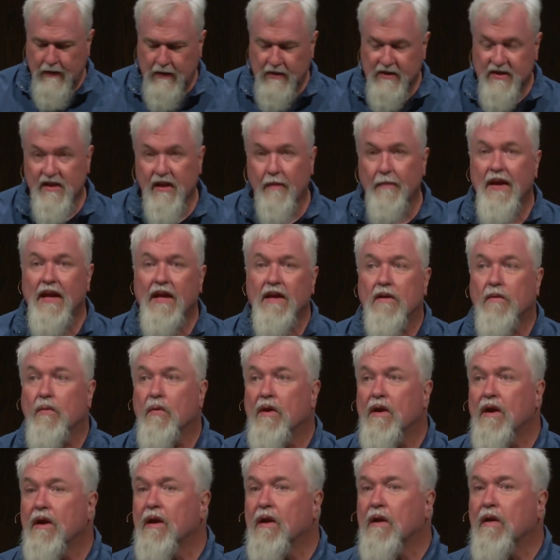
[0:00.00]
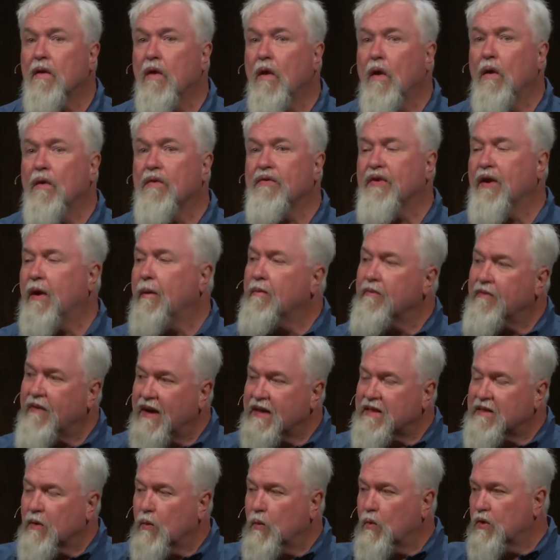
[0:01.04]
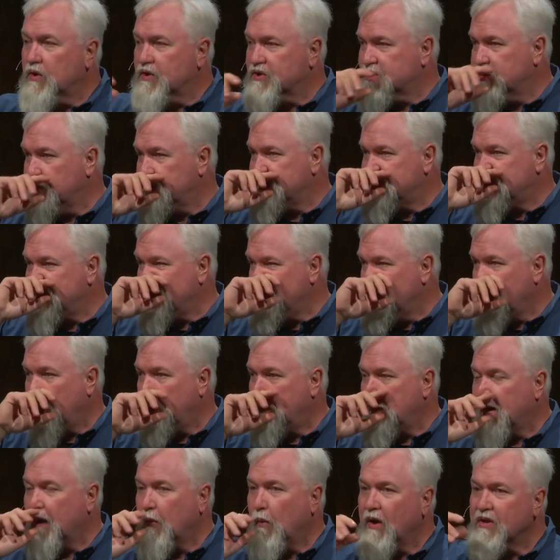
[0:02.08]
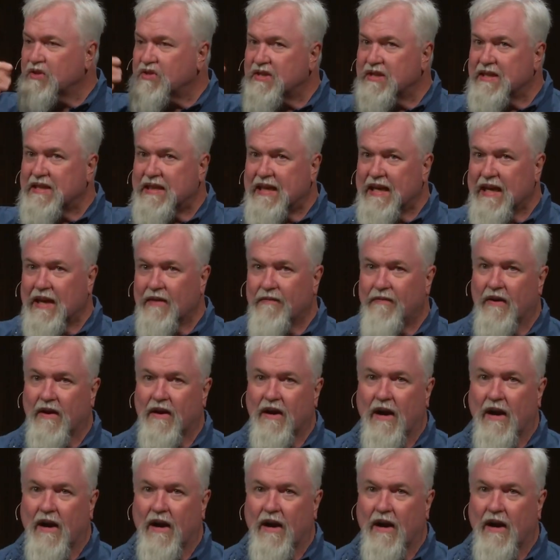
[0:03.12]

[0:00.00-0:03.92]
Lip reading: So we're gonna close and I'm invite the worship team up, and I want you to think of a